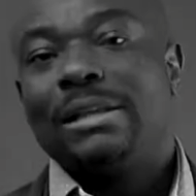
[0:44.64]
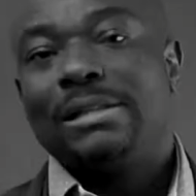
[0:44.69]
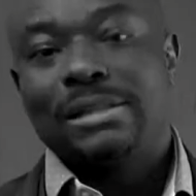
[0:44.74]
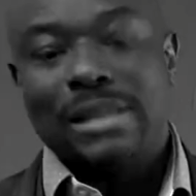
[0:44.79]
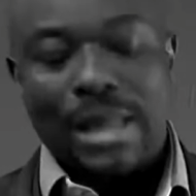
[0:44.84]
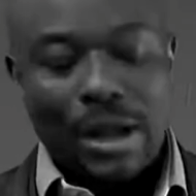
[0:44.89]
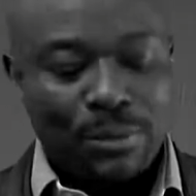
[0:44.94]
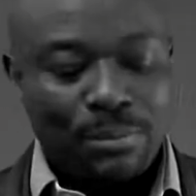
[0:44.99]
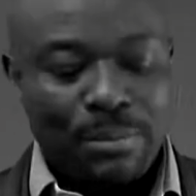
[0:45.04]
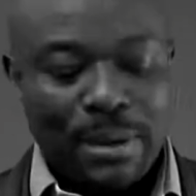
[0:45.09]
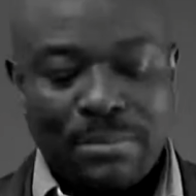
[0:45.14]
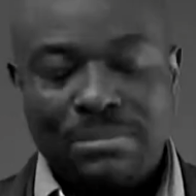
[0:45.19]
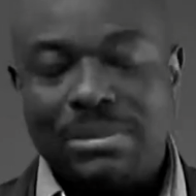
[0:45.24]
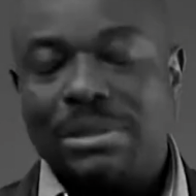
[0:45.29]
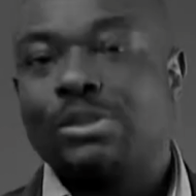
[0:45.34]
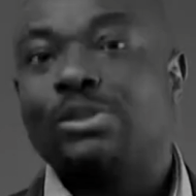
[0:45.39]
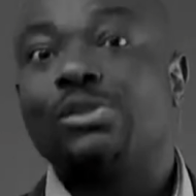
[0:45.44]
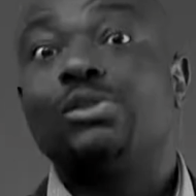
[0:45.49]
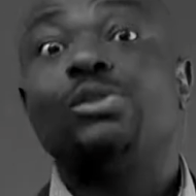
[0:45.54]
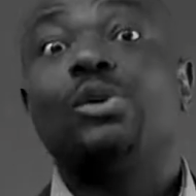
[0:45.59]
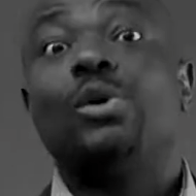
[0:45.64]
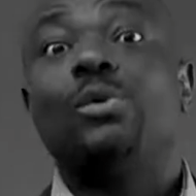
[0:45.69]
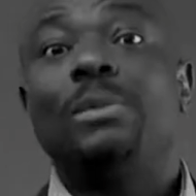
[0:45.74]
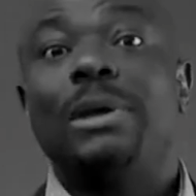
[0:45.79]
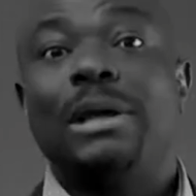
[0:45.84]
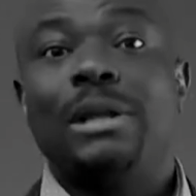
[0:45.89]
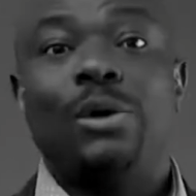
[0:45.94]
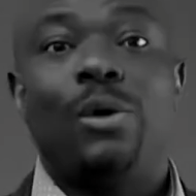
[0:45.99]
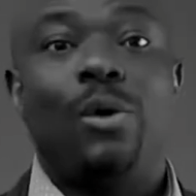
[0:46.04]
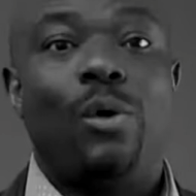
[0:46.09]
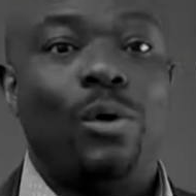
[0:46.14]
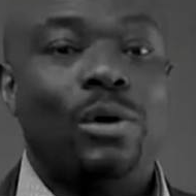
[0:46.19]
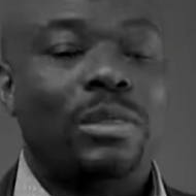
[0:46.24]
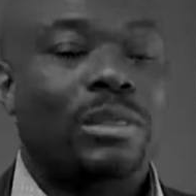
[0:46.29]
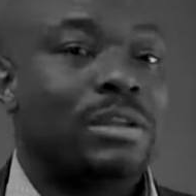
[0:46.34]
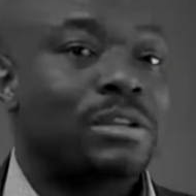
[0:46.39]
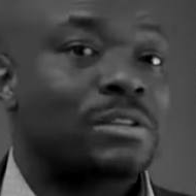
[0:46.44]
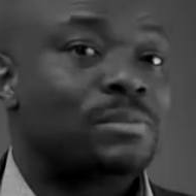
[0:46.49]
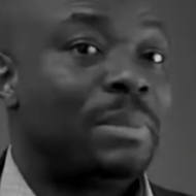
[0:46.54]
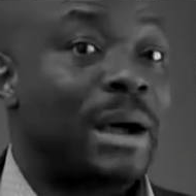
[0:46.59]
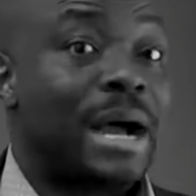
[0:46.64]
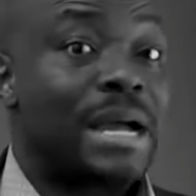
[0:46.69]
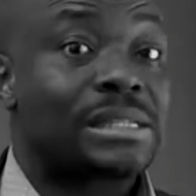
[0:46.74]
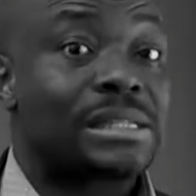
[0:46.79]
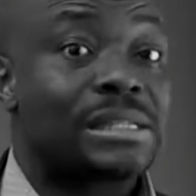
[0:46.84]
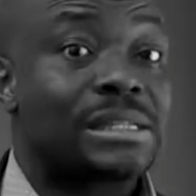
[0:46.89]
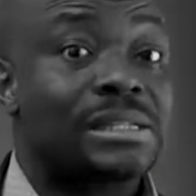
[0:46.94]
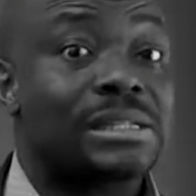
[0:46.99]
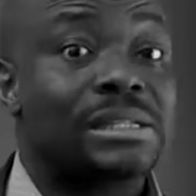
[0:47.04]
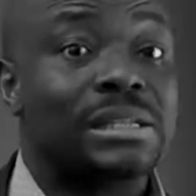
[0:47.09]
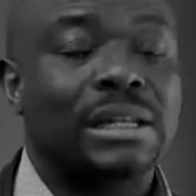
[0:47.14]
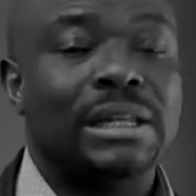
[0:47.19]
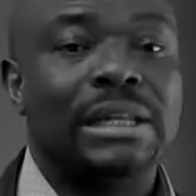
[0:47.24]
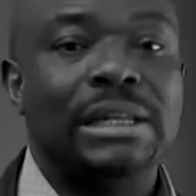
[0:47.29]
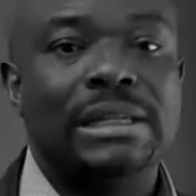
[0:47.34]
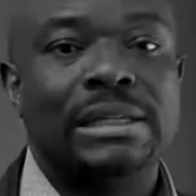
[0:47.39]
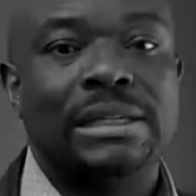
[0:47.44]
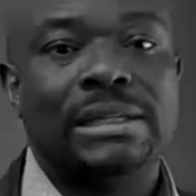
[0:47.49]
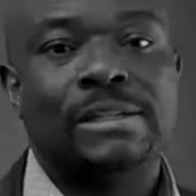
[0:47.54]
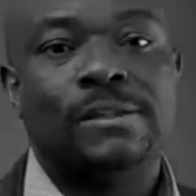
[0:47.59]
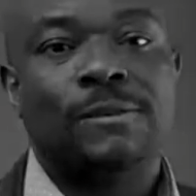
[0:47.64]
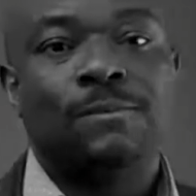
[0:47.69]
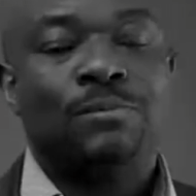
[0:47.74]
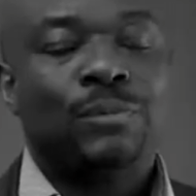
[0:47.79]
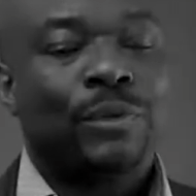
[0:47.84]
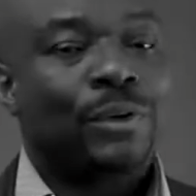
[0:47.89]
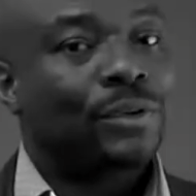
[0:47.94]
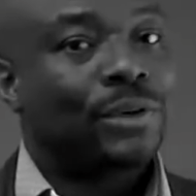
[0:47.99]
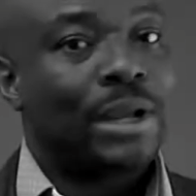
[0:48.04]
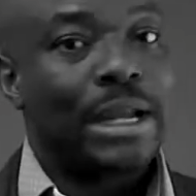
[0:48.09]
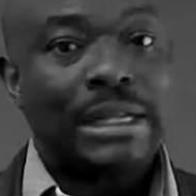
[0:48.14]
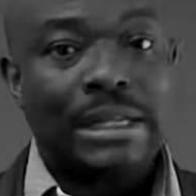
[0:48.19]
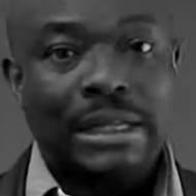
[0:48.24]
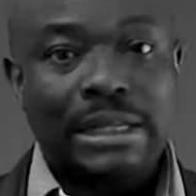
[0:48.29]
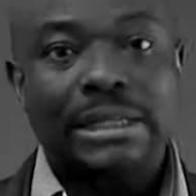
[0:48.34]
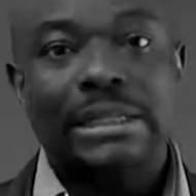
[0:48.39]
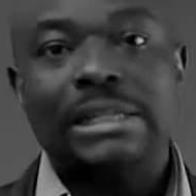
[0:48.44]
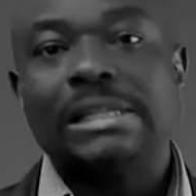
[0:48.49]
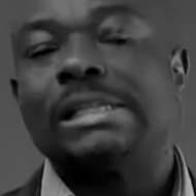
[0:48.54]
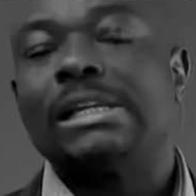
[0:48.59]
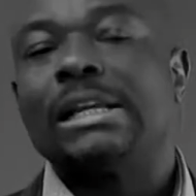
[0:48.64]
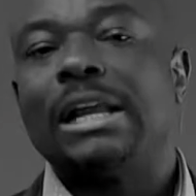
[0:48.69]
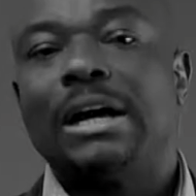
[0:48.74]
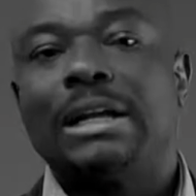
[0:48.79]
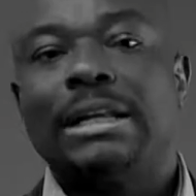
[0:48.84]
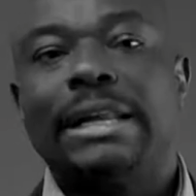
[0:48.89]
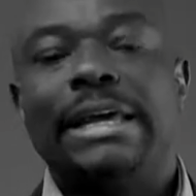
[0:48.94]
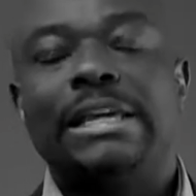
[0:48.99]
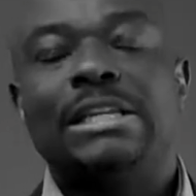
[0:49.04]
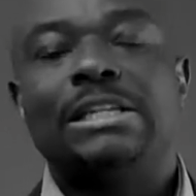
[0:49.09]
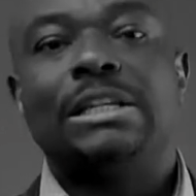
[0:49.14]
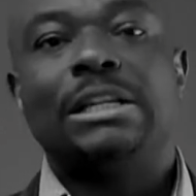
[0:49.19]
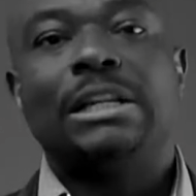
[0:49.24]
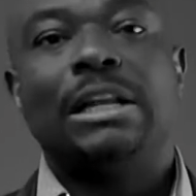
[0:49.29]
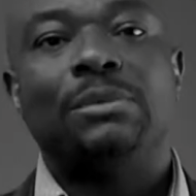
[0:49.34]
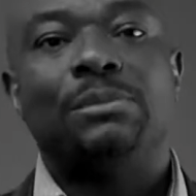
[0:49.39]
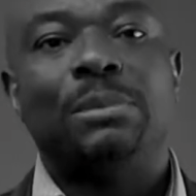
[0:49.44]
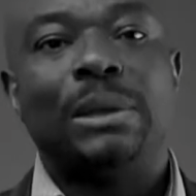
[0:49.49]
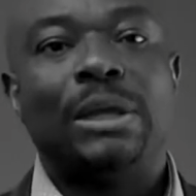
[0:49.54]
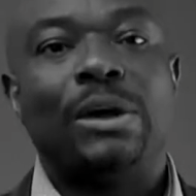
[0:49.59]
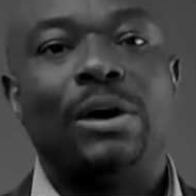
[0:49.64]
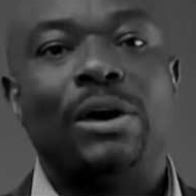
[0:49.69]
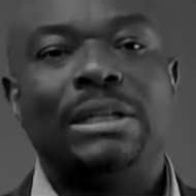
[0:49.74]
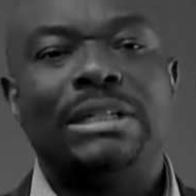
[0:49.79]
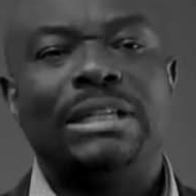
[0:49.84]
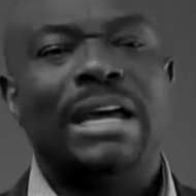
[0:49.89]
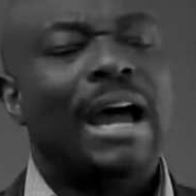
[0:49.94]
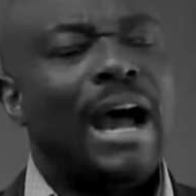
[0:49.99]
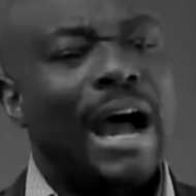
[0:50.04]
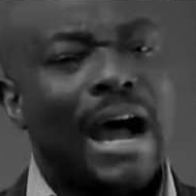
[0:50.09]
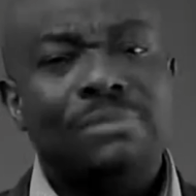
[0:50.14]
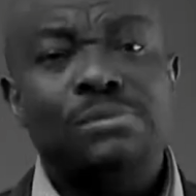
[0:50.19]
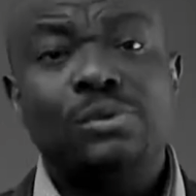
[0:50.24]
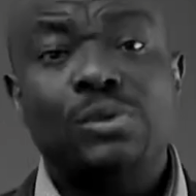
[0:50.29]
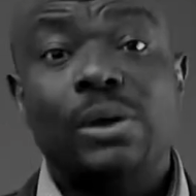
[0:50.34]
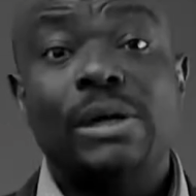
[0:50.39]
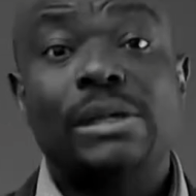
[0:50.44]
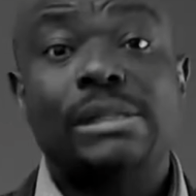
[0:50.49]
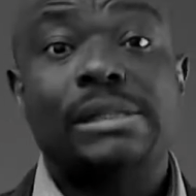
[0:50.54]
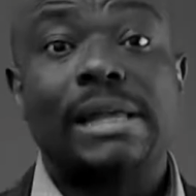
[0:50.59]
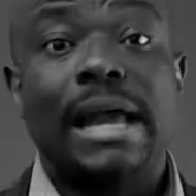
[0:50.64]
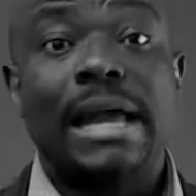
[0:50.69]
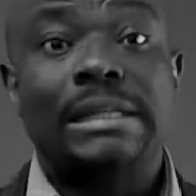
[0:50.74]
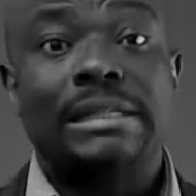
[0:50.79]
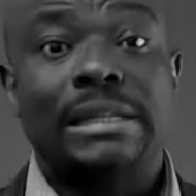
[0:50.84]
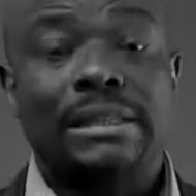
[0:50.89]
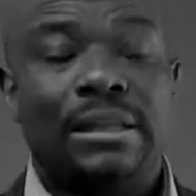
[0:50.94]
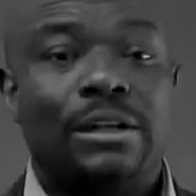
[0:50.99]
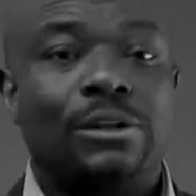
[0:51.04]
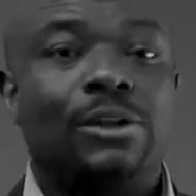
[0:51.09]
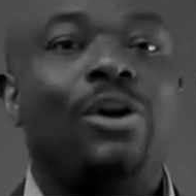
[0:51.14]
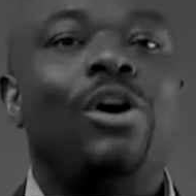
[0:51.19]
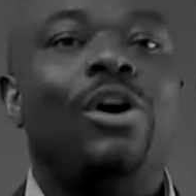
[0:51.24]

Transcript: has now published so many authors, pastors, leaders, great leaders in our nation and beyond. I'm so excited that